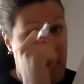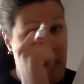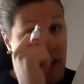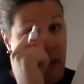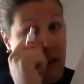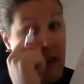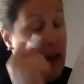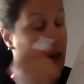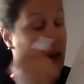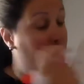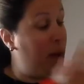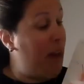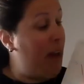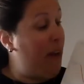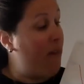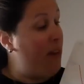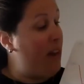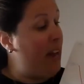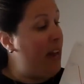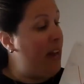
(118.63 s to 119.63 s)
And now we have
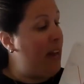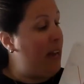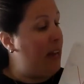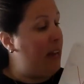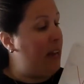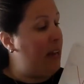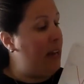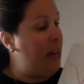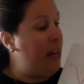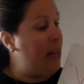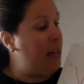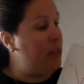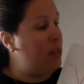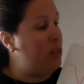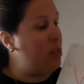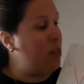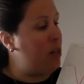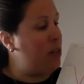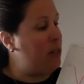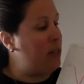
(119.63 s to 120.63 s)
an N. An N
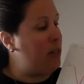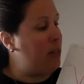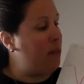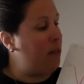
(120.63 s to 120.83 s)
starts on the